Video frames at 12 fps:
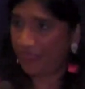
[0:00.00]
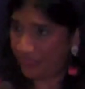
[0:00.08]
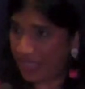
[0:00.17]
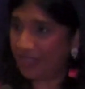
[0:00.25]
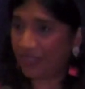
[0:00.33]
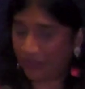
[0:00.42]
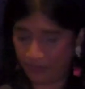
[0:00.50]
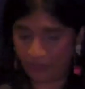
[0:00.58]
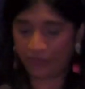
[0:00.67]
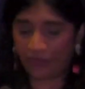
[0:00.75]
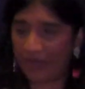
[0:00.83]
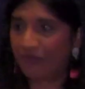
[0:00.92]
Thank you
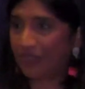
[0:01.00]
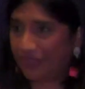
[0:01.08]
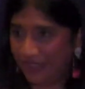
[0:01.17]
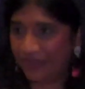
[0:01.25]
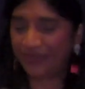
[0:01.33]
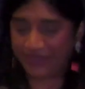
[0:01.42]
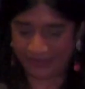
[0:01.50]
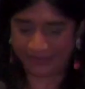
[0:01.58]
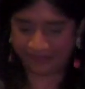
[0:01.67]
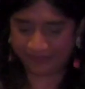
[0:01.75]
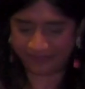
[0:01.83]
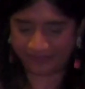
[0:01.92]
for everything you're
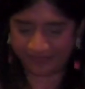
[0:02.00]
doing.